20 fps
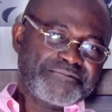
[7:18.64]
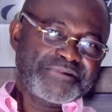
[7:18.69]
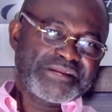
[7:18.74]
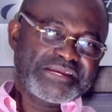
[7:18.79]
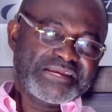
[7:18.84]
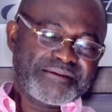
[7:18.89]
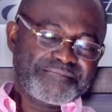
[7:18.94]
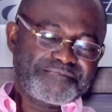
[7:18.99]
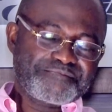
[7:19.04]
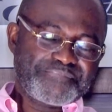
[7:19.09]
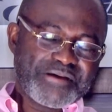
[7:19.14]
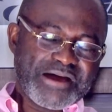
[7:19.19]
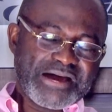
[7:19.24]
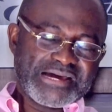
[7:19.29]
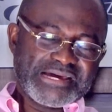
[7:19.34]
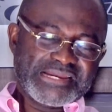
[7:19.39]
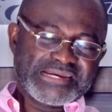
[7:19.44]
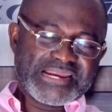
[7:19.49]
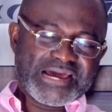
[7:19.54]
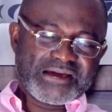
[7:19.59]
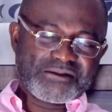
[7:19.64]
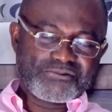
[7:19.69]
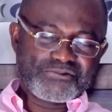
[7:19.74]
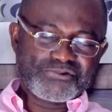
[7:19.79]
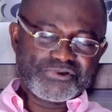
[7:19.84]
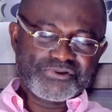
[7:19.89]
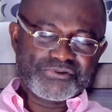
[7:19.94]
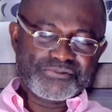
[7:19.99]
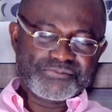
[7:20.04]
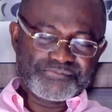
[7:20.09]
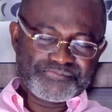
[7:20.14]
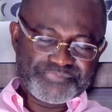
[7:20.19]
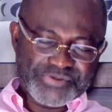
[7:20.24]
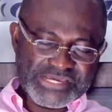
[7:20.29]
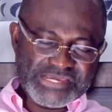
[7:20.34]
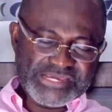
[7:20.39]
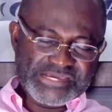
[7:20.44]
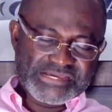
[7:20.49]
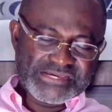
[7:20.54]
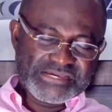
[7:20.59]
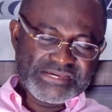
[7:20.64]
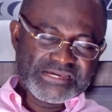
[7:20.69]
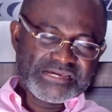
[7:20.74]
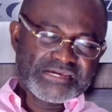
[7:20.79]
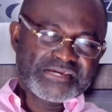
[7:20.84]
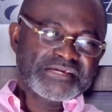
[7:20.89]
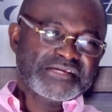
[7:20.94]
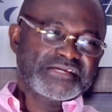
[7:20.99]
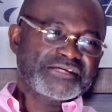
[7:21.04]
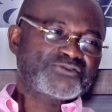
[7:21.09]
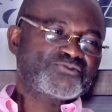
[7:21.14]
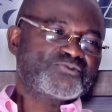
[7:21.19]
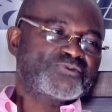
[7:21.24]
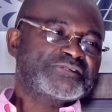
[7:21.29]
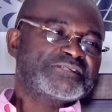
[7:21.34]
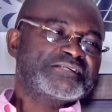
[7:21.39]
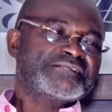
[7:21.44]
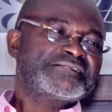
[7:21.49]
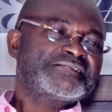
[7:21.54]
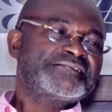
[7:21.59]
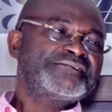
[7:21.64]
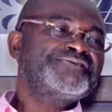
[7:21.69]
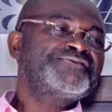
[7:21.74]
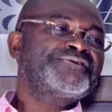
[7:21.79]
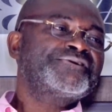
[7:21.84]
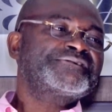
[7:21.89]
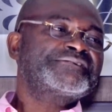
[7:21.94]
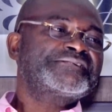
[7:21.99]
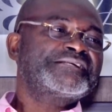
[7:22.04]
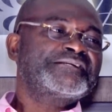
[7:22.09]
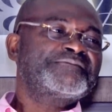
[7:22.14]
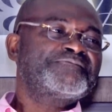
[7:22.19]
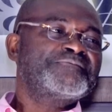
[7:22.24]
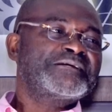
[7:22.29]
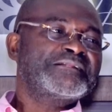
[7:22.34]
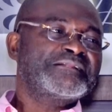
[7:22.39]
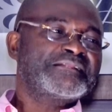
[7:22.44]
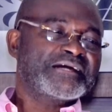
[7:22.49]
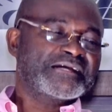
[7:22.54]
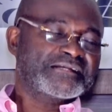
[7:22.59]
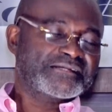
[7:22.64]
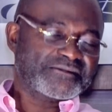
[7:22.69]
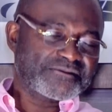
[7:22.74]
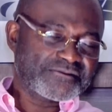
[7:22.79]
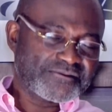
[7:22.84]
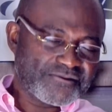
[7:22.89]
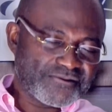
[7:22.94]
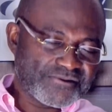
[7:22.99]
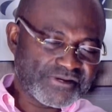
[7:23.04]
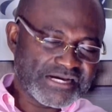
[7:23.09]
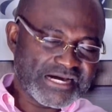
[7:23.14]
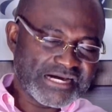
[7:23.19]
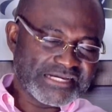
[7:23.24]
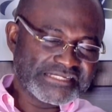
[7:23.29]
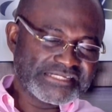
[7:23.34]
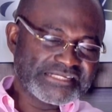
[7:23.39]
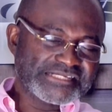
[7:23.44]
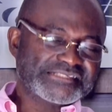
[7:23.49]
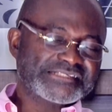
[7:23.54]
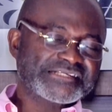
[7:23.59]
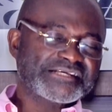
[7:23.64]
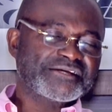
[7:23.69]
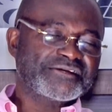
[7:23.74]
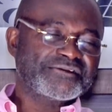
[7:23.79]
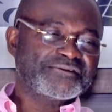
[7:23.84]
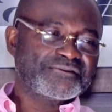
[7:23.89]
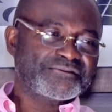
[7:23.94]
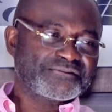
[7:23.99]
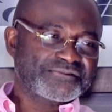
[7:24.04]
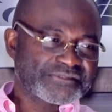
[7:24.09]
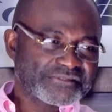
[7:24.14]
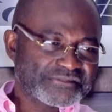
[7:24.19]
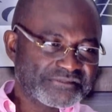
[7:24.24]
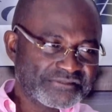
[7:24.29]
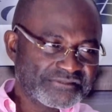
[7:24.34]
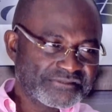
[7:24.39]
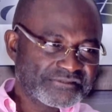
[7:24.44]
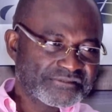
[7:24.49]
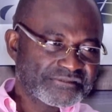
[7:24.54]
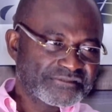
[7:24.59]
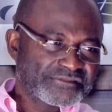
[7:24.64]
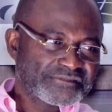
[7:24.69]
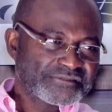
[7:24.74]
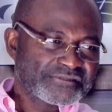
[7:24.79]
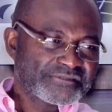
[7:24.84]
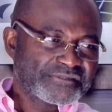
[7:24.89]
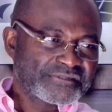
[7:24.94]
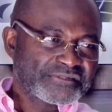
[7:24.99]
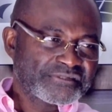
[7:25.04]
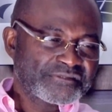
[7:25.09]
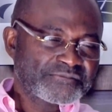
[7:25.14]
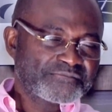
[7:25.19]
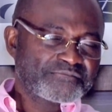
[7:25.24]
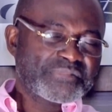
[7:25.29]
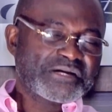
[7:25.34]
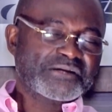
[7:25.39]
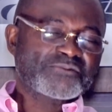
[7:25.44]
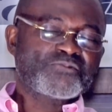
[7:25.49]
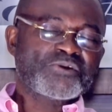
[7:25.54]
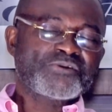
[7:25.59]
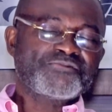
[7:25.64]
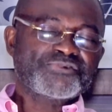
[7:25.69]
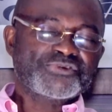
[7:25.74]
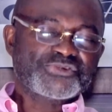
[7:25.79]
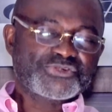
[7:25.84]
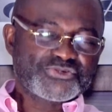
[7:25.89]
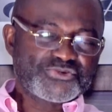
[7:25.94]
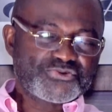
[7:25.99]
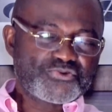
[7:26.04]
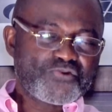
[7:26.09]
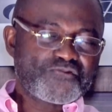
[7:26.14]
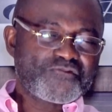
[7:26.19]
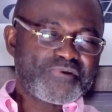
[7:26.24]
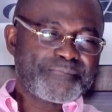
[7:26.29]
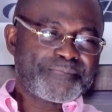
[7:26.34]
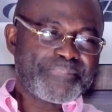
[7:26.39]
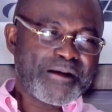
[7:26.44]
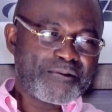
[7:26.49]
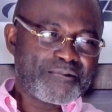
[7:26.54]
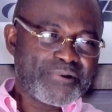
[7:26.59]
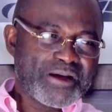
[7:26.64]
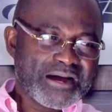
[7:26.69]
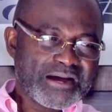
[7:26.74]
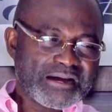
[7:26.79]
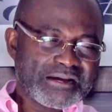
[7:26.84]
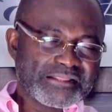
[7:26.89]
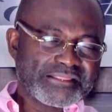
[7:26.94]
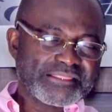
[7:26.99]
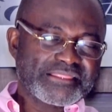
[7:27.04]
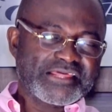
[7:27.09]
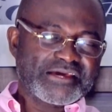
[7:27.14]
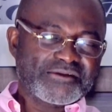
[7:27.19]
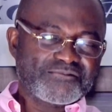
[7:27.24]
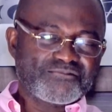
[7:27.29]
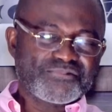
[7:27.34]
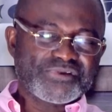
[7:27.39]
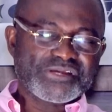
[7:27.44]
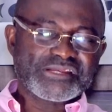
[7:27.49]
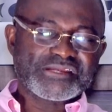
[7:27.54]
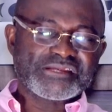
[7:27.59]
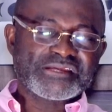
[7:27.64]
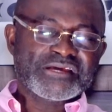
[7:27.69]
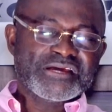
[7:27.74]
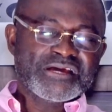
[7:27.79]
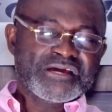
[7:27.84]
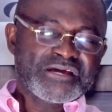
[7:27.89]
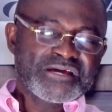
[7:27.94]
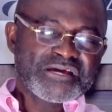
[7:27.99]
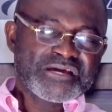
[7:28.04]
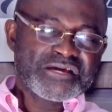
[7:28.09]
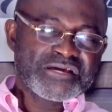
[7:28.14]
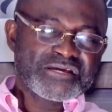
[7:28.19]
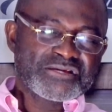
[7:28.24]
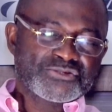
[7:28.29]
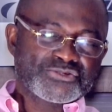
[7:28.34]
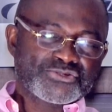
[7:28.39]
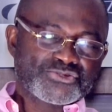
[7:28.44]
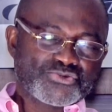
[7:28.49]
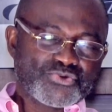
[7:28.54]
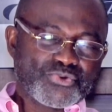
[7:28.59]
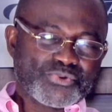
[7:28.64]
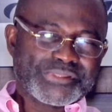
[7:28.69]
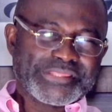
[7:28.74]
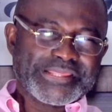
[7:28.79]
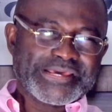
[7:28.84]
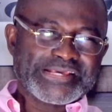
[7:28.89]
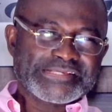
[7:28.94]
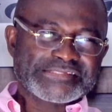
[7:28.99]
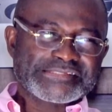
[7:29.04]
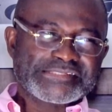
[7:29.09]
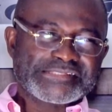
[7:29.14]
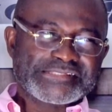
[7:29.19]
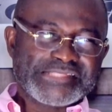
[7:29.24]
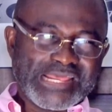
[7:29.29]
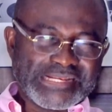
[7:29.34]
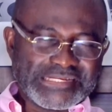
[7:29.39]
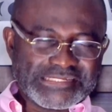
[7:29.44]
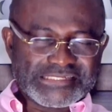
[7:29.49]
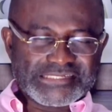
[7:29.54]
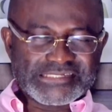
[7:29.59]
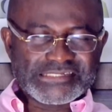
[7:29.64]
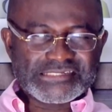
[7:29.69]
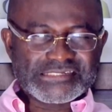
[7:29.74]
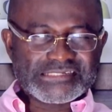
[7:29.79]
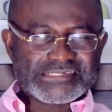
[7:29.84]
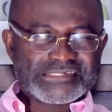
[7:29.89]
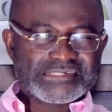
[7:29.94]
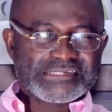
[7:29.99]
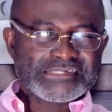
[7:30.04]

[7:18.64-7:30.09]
Yari Nampa and Akod Mpe, it was a serious statement that all Ghanaians ignored. But when we took over power, then we saw the extent